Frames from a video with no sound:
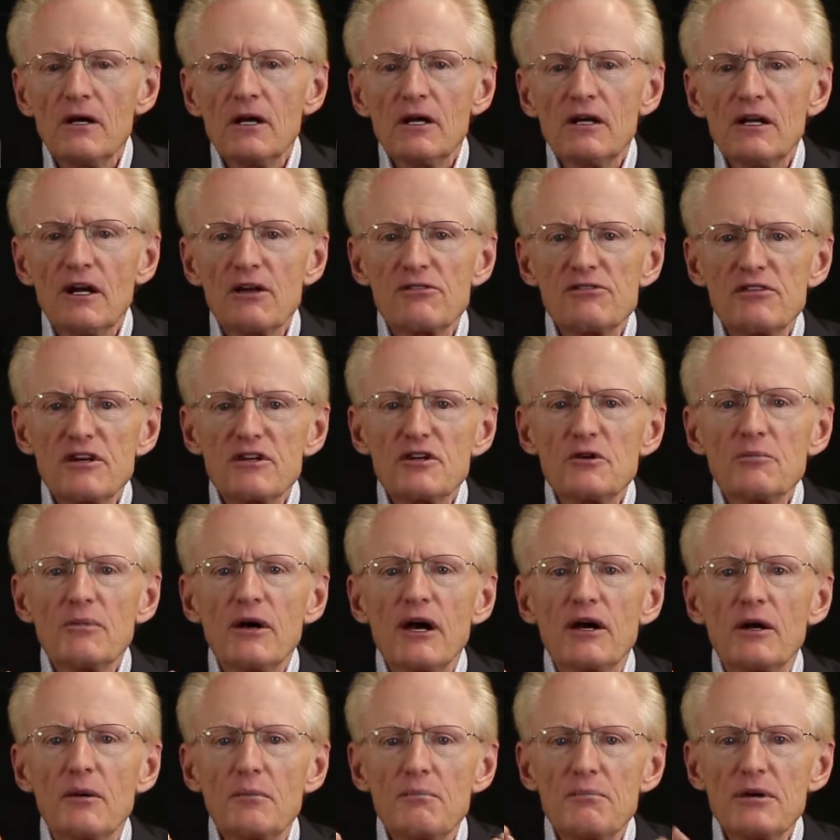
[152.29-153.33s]
Now think
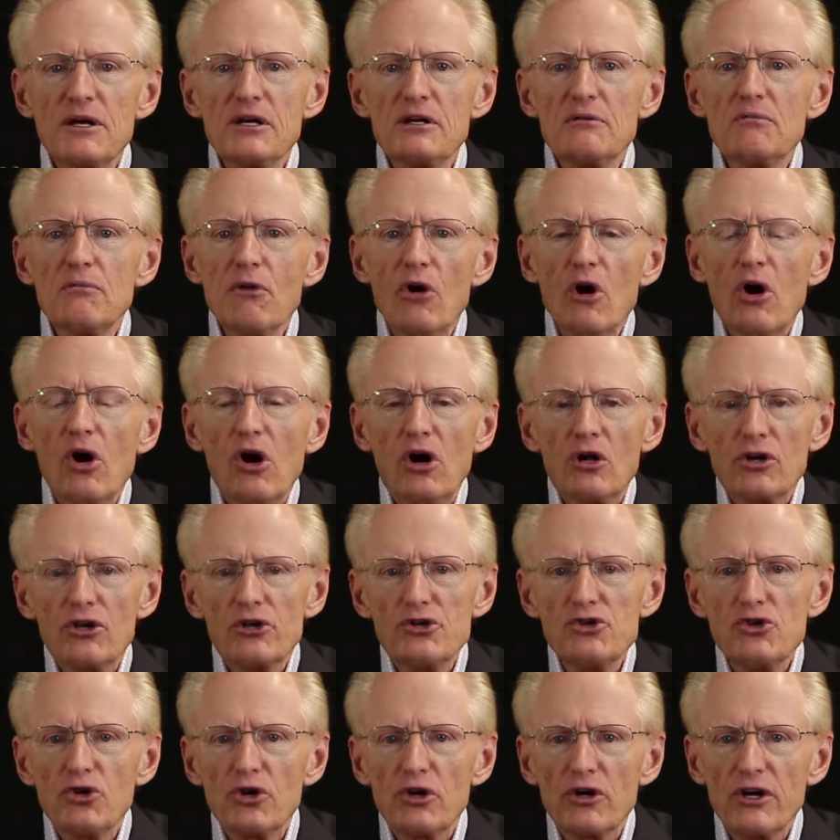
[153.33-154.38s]
about a big mall in
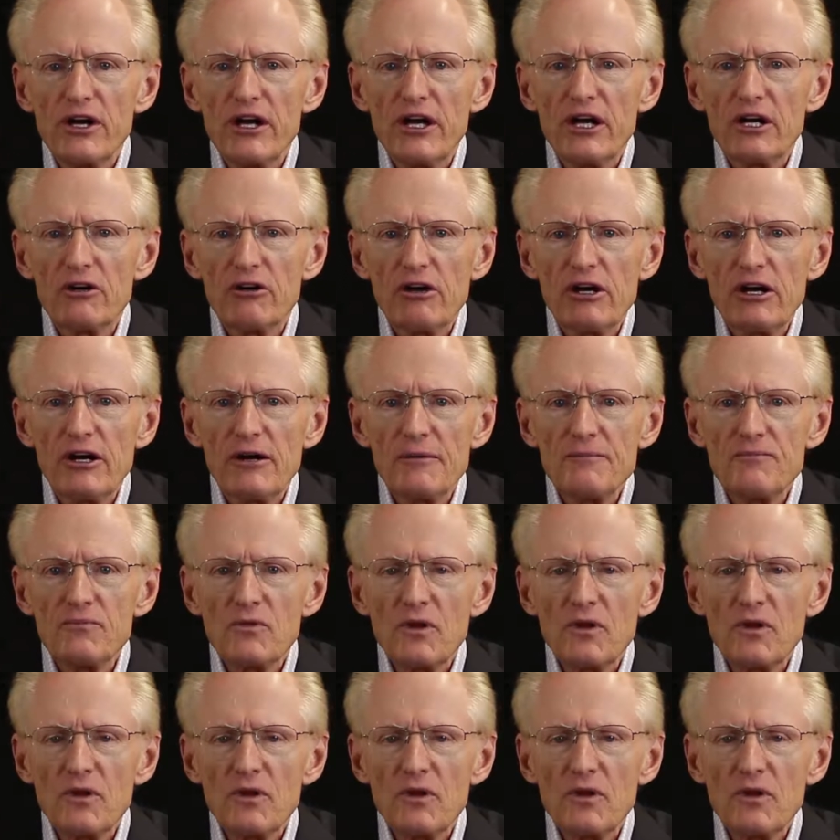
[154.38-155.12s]
your area.